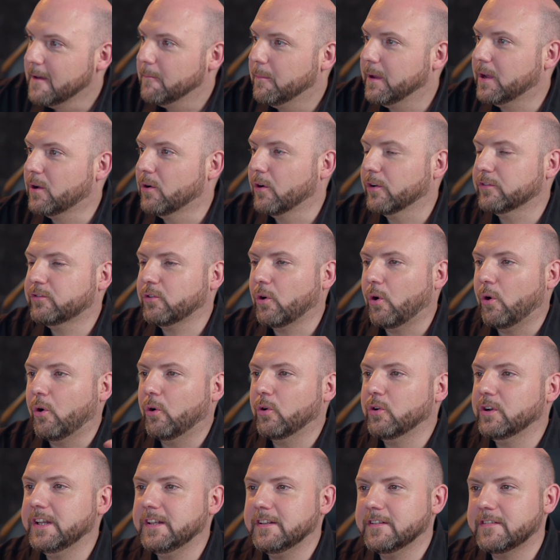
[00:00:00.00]
because
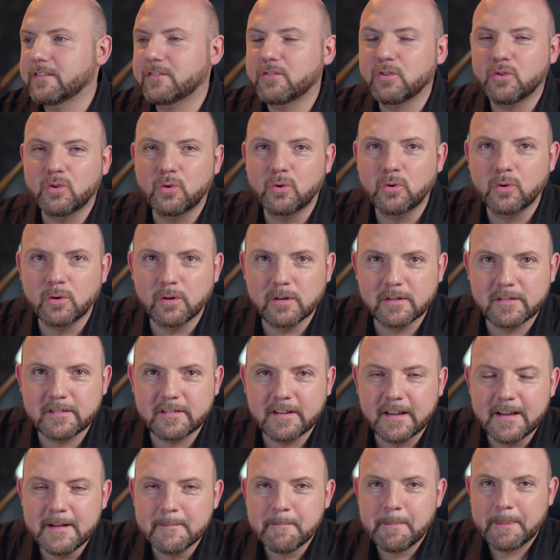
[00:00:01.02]
all these
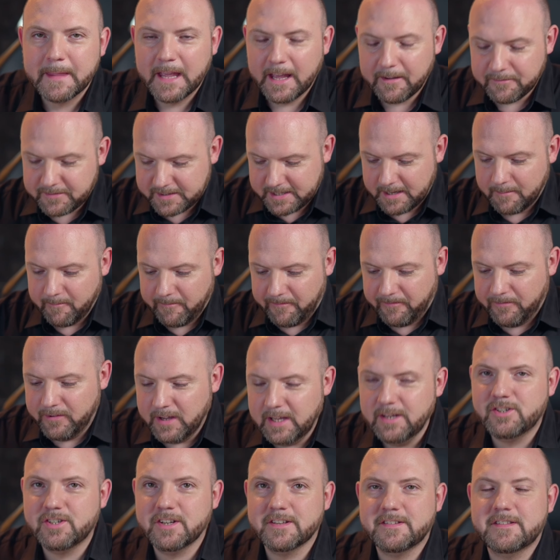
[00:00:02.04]
tools have some
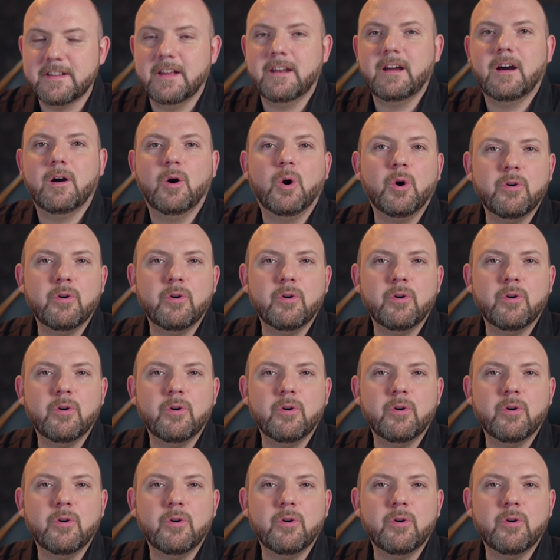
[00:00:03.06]
features that are